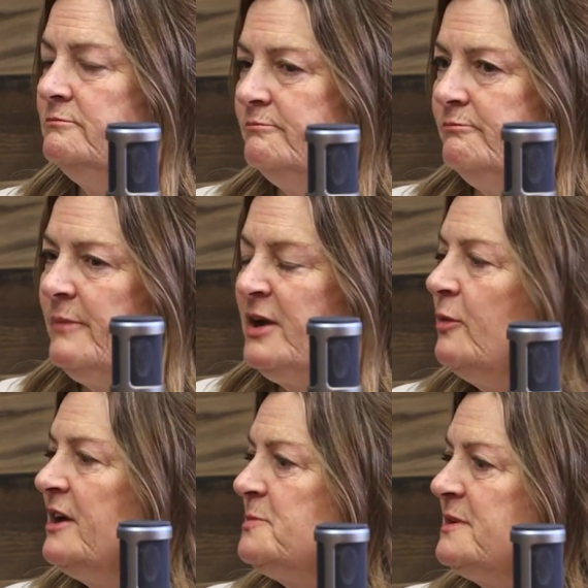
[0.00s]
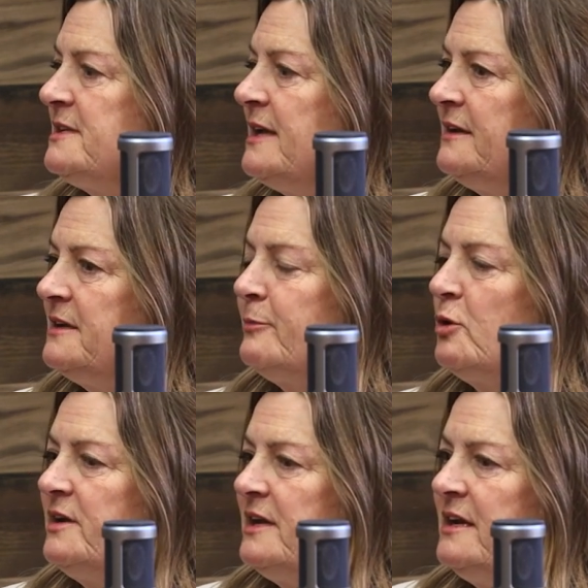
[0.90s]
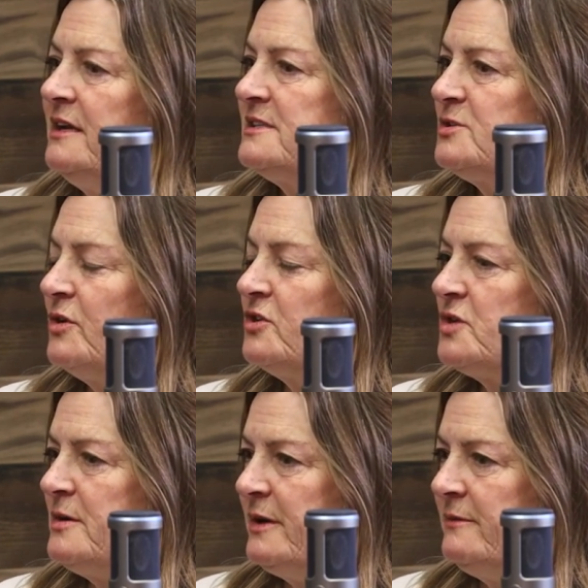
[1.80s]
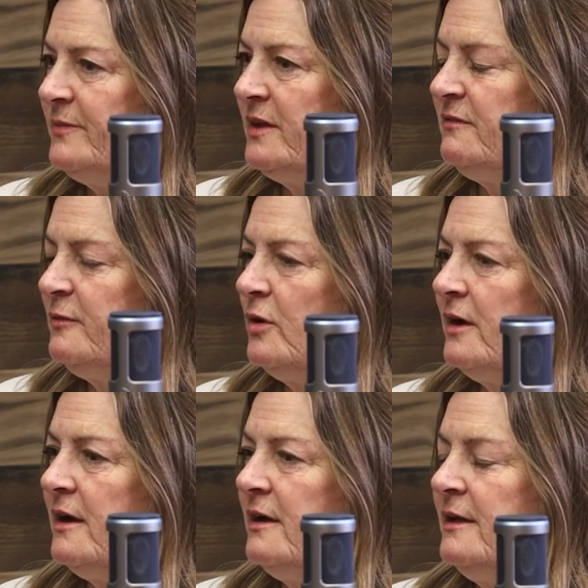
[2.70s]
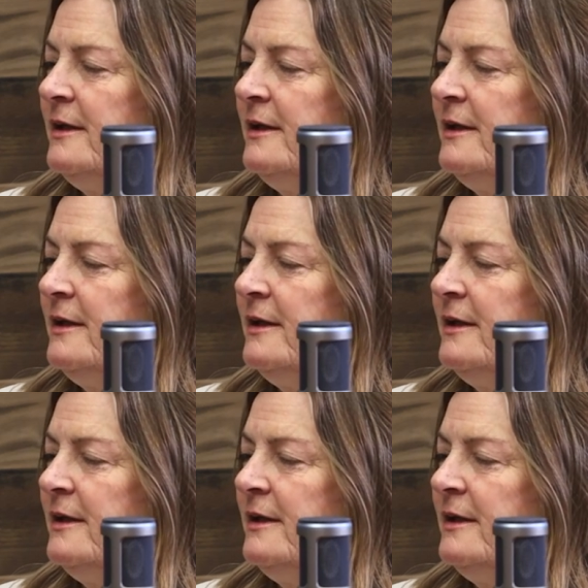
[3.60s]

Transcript: made arrangements and ended up going to eating disorder treatment in Florida.